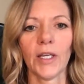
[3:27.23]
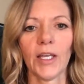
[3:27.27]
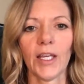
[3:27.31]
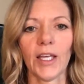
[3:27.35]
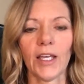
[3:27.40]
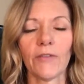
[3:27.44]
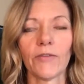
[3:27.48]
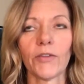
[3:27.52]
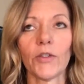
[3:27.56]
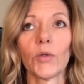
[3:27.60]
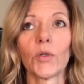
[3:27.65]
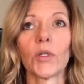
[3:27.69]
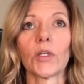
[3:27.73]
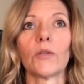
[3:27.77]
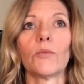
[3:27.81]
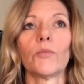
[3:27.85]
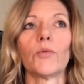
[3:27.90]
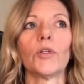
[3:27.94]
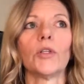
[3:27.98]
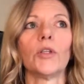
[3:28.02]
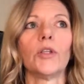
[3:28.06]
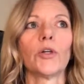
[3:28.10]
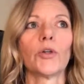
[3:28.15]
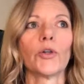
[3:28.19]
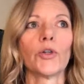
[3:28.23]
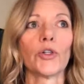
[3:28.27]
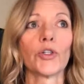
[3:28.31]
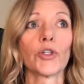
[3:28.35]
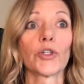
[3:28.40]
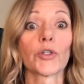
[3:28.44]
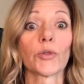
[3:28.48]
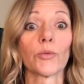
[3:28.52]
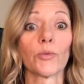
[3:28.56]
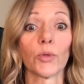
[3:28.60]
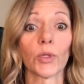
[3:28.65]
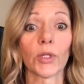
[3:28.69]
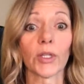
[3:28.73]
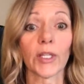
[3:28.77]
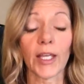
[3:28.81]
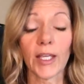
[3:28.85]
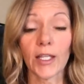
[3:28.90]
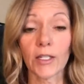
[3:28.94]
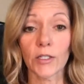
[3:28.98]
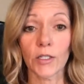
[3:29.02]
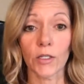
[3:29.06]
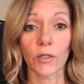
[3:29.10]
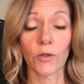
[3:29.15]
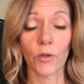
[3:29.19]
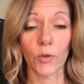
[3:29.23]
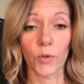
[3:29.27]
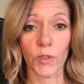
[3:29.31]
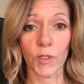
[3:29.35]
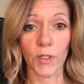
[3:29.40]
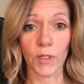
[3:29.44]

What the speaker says: if you could learn to relate to those